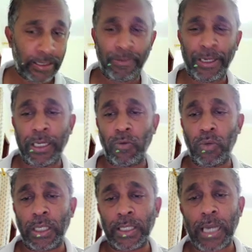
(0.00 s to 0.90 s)
Remedial
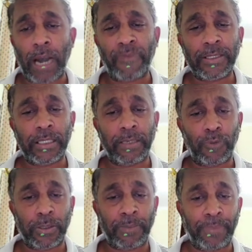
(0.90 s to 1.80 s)
work after the
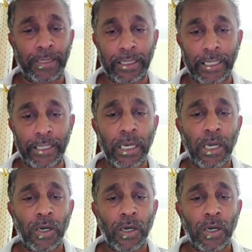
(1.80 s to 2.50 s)
reporting period